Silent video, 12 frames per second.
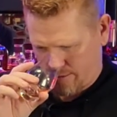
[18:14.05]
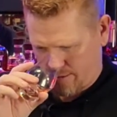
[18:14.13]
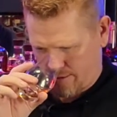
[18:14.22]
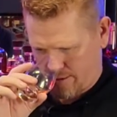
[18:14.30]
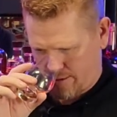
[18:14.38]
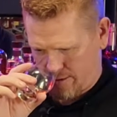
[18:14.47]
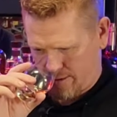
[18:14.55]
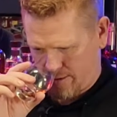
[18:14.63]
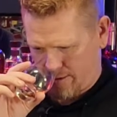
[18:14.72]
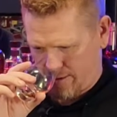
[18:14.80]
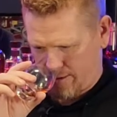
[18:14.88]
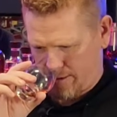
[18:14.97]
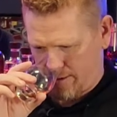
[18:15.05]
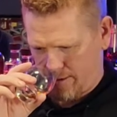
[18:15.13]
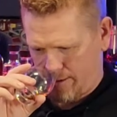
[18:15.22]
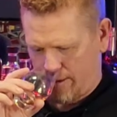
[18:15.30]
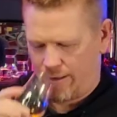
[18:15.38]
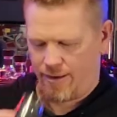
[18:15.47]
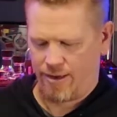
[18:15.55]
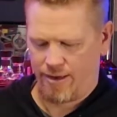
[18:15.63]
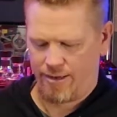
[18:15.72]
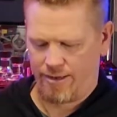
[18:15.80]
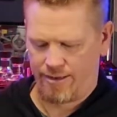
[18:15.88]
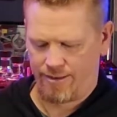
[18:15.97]

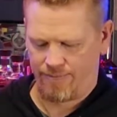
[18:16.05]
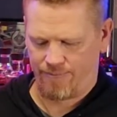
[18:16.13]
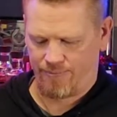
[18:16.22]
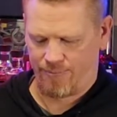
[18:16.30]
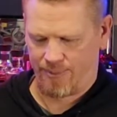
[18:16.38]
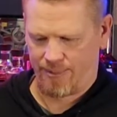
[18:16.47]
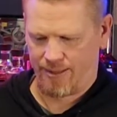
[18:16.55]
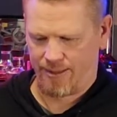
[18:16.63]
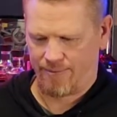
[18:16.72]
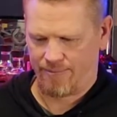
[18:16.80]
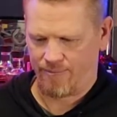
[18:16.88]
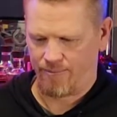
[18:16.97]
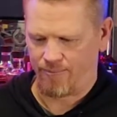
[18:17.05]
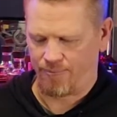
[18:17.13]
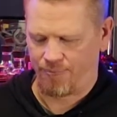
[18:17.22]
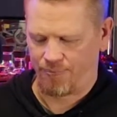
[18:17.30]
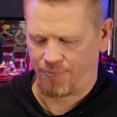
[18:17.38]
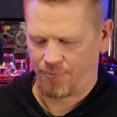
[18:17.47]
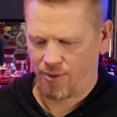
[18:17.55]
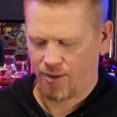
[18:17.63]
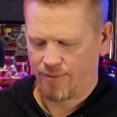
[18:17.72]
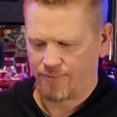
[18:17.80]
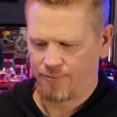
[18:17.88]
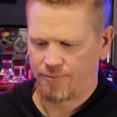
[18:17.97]

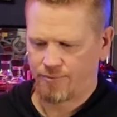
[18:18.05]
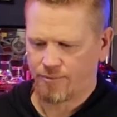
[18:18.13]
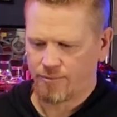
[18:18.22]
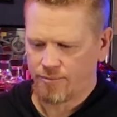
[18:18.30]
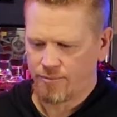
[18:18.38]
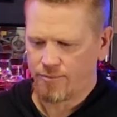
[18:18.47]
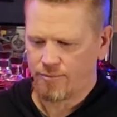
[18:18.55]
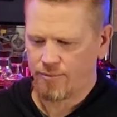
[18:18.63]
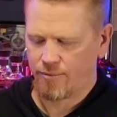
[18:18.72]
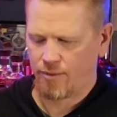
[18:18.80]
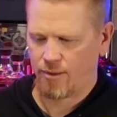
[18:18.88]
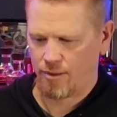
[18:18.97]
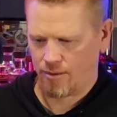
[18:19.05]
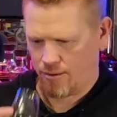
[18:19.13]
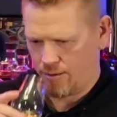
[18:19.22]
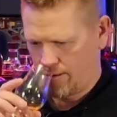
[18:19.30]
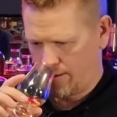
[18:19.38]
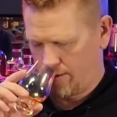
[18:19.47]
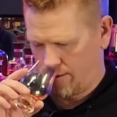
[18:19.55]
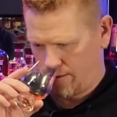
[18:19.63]
This person isn't speaking.